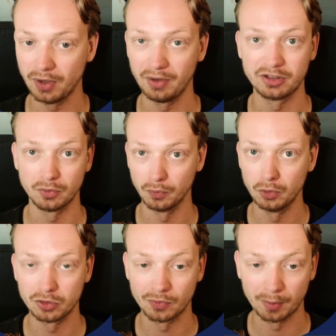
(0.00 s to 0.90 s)
at the
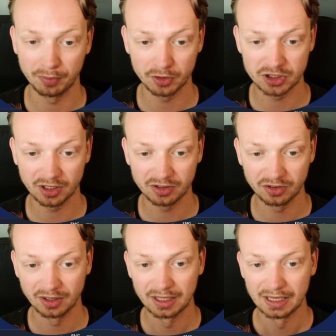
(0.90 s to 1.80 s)
root of our project,
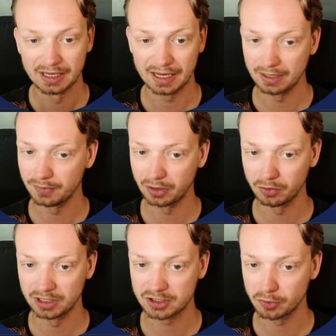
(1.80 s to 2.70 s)
and then we
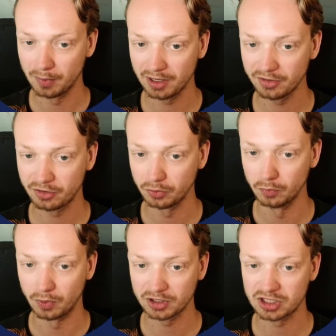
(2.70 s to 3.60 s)
run this command to
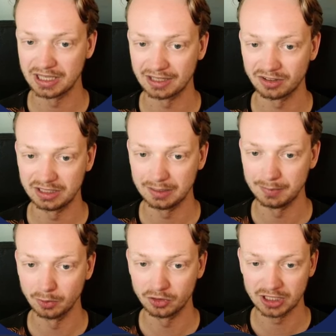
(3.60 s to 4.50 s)
watch that
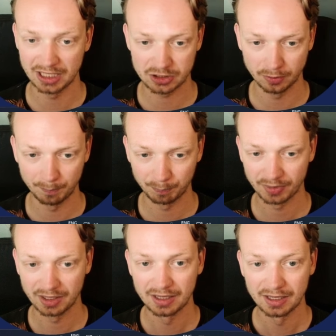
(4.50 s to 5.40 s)
db.json.
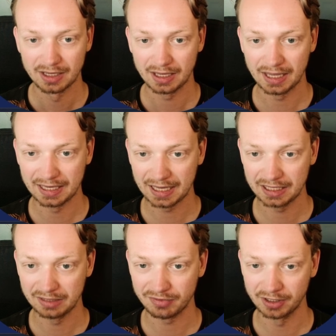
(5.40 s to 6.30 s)
And then
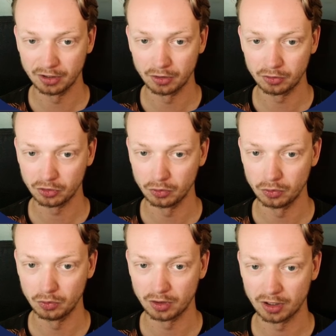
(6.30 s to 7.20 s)
if I go
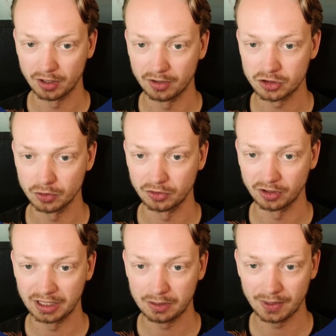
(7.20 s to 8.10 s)
to a certain
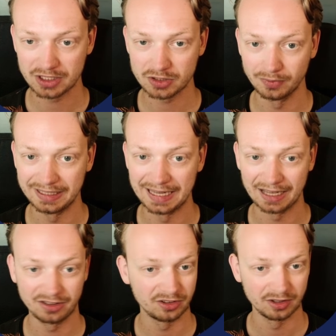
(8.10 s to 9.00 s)
request, we
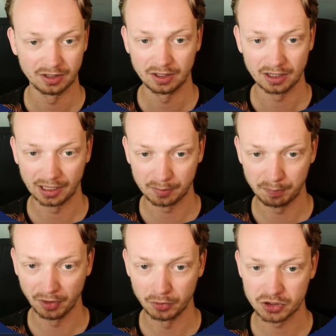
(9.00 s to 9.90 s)
get like
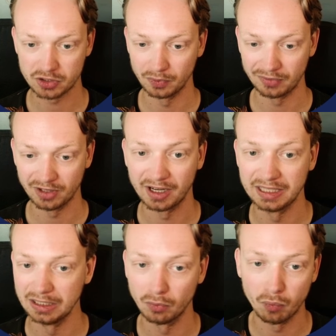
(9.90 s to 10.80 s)
post with the
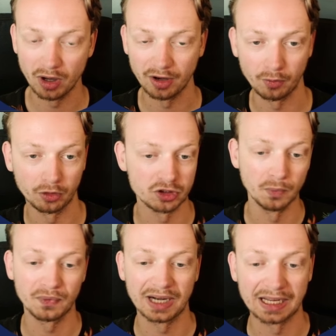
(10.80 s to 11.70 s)
ID of 1 or
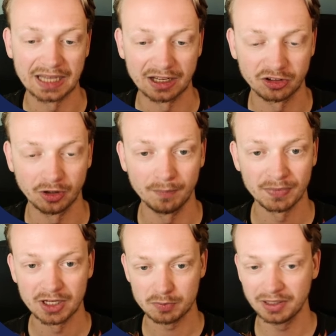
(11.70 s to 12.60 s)
something like that. So
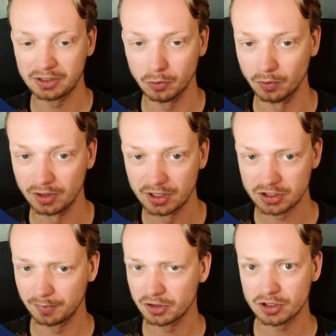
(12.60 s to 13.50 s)
it's pretty cool. So
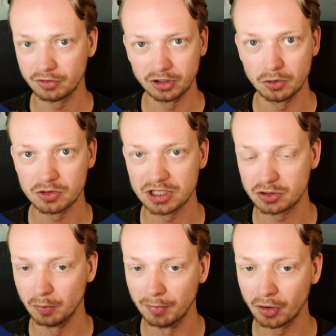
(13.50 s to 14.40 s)
I'm just going to use this
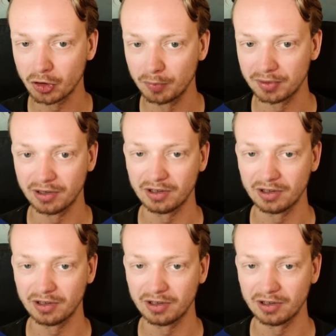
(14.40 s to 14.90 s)
to mock up a